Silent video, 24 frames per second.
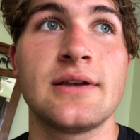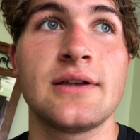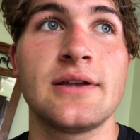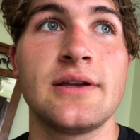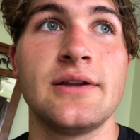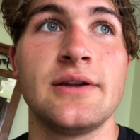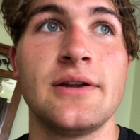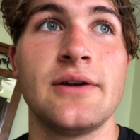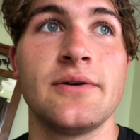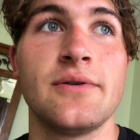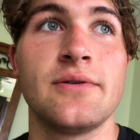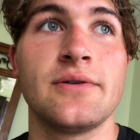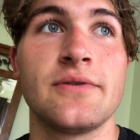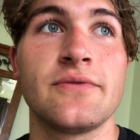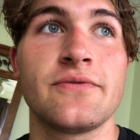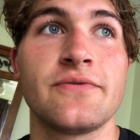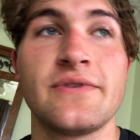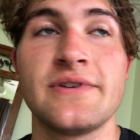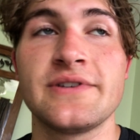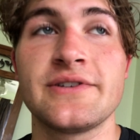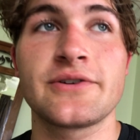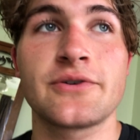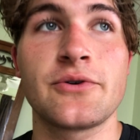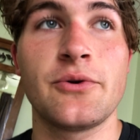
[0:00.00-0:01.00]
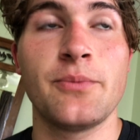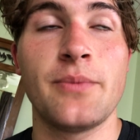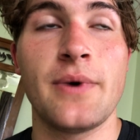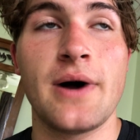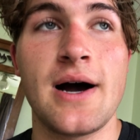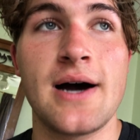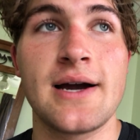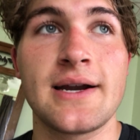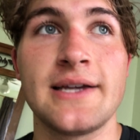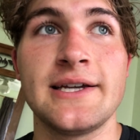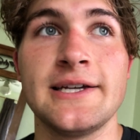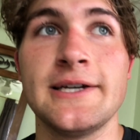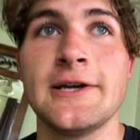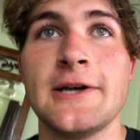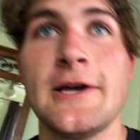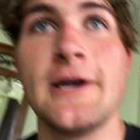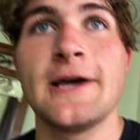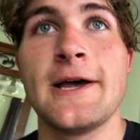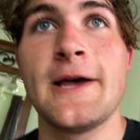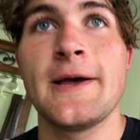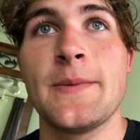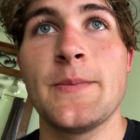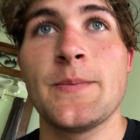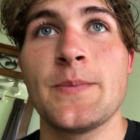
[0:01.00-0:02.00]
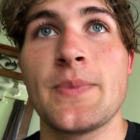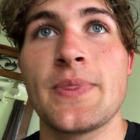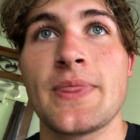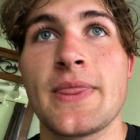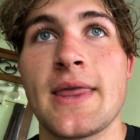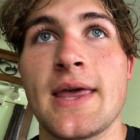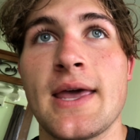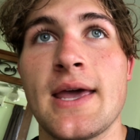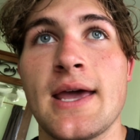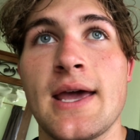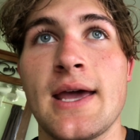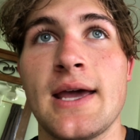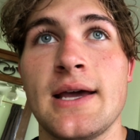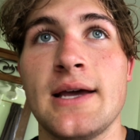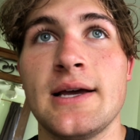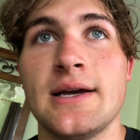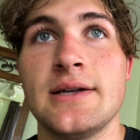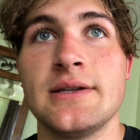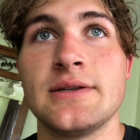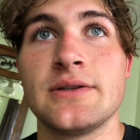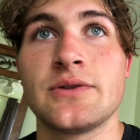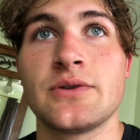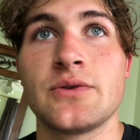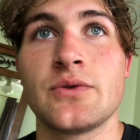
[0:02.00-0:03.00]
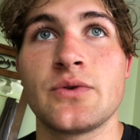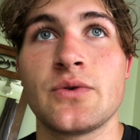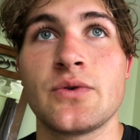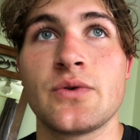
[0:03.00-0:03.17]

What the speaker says: in a physical body and